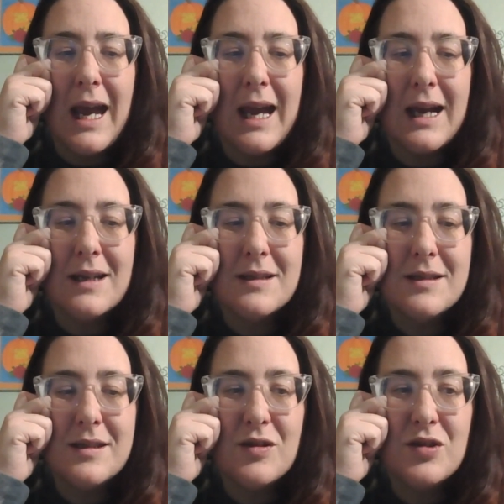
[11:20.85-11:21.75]
And
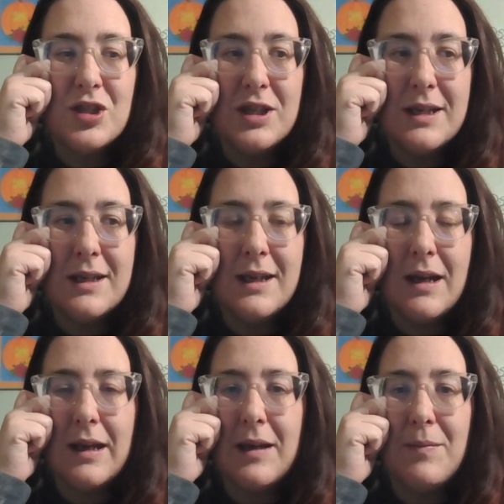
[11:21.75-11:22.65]
so
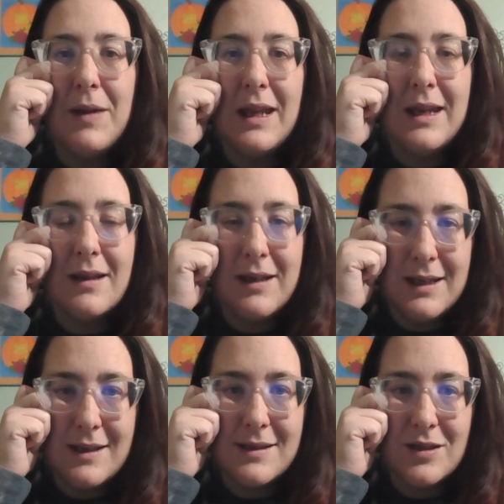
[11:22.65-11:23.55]
she immediately
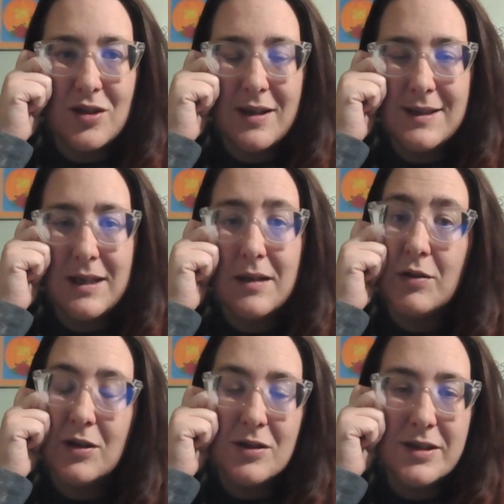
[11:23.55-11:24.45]
doesn't trust him
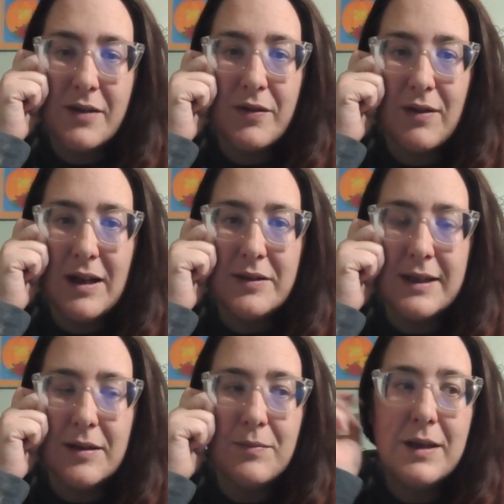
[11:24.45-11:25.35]
or herself around
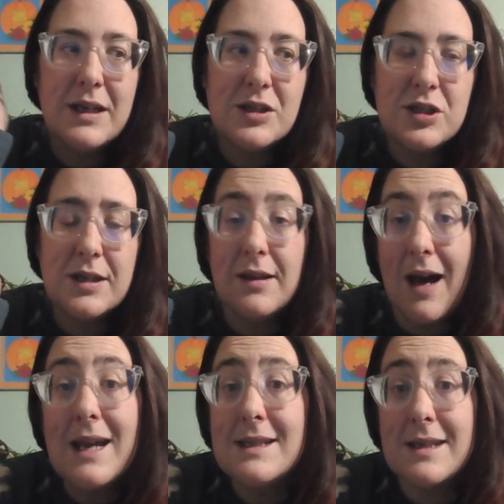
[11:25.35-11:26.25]
him because she
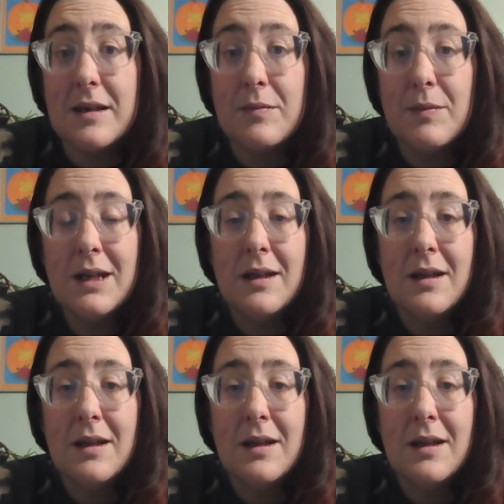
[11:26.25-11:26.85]
likes him,